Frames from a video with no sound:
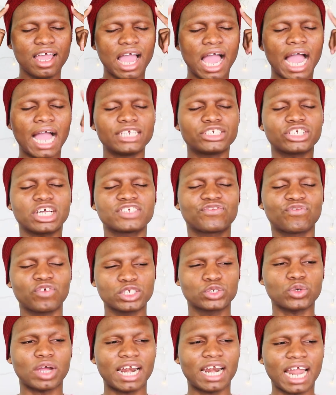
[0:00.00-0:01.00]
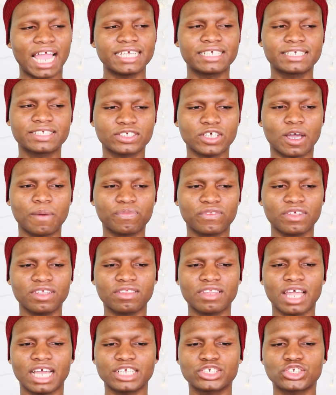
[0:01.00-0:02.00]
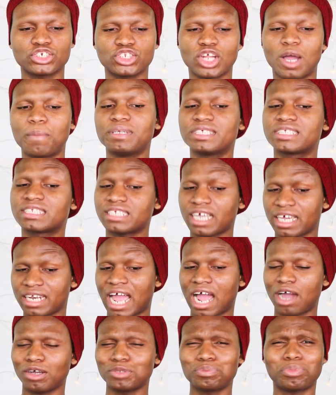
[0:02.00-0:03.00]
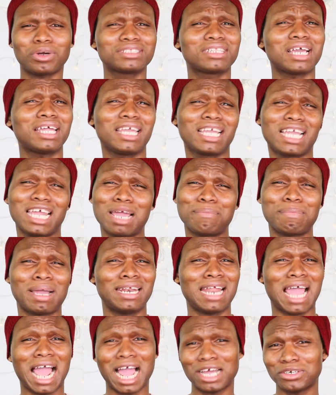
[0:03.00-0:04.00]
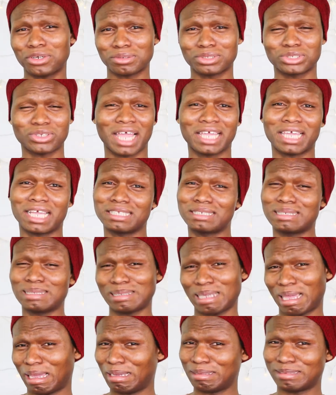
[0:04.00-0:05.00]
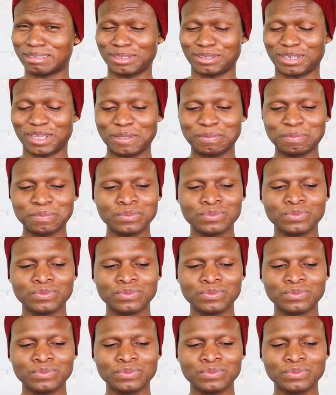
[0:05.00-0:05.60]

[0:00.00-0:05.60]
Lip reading: I just visualized something that should not be said out. But then again, I'm an adult, so I can say it, okay?